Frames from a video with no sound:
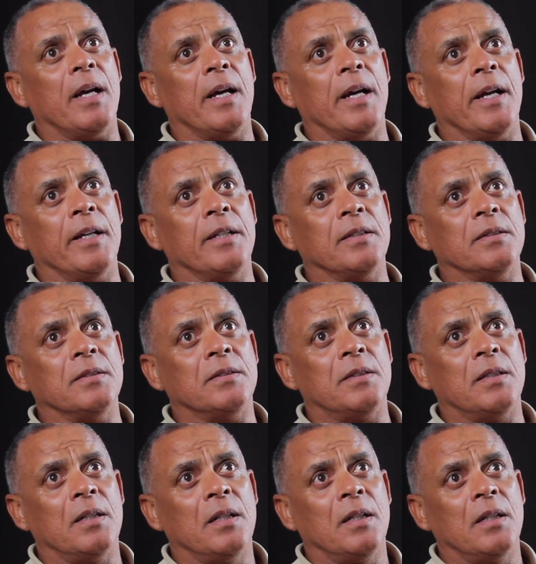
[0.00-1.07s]
And
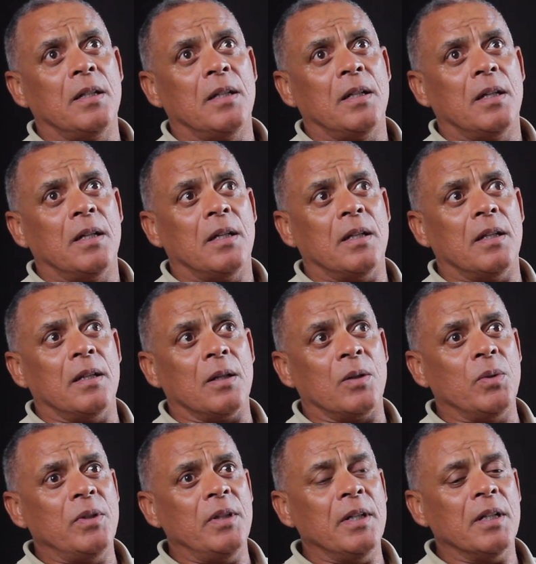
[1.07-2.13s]
the
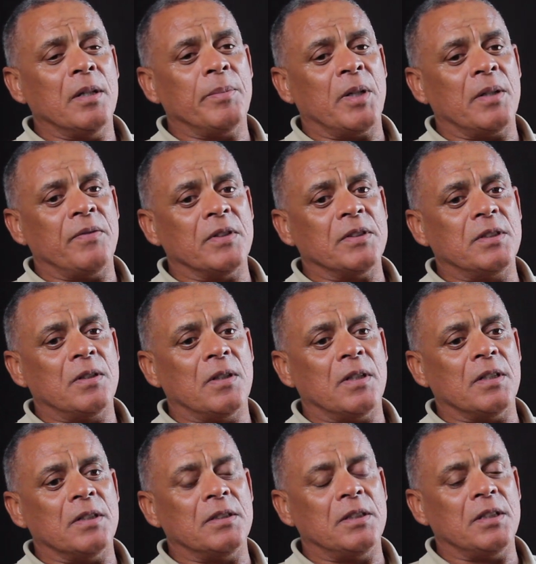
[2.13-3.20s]
good thing about Van
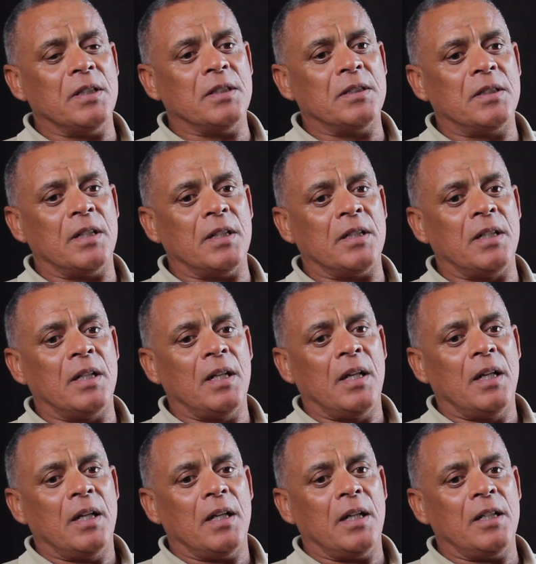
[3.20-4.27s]
Stadens is that
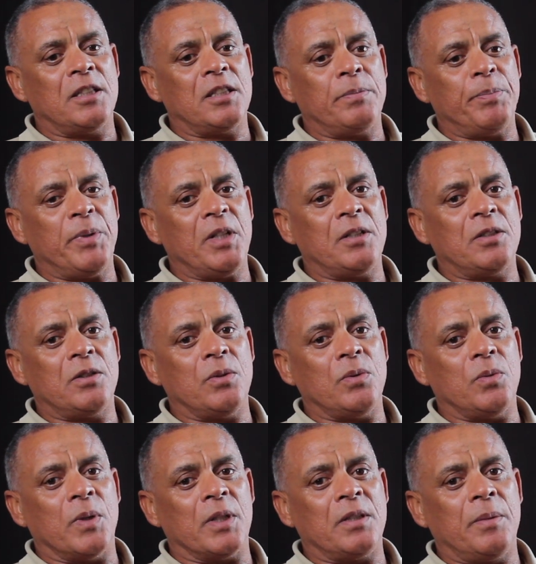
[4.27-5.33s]
it speaks
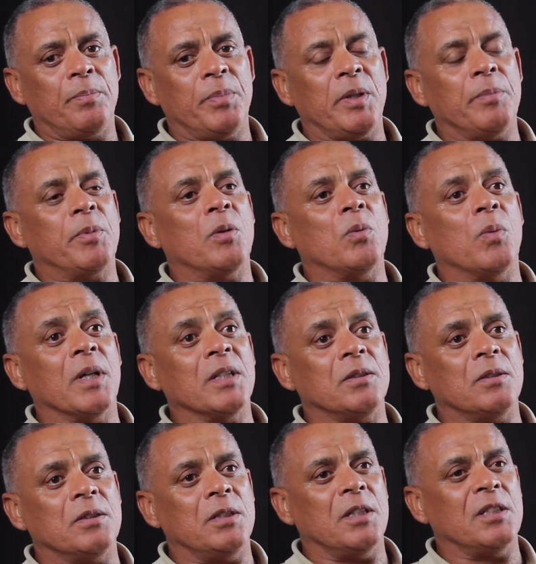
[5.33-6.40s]
to what people want
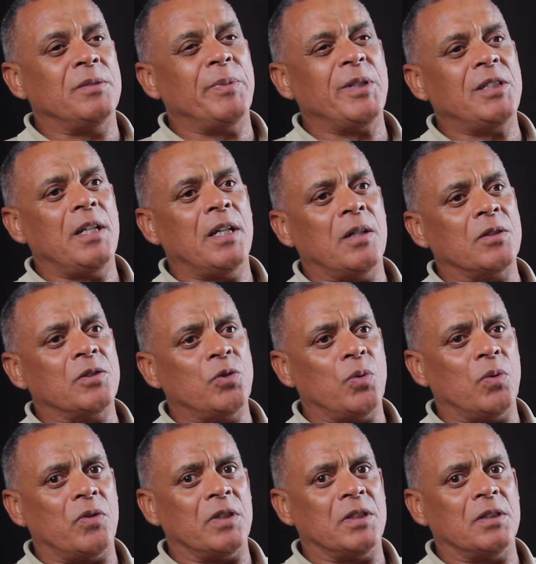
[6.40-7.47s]
to see, especially our
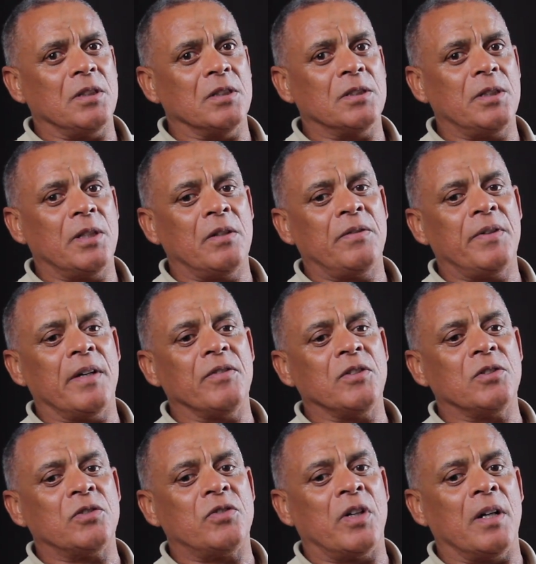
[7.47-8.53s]
tourists. Instead of having
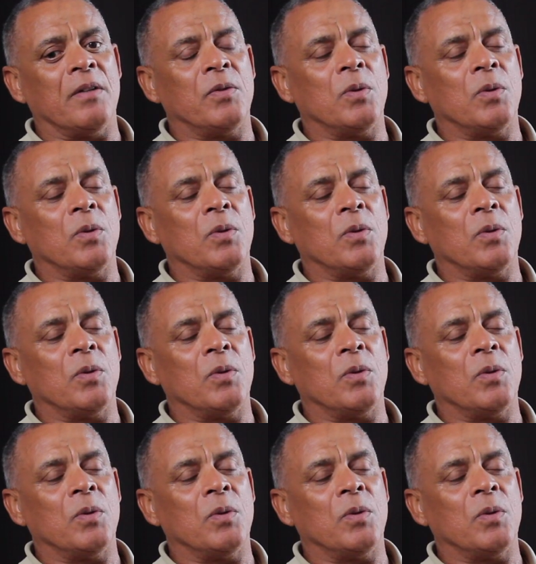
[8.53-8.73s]
to drive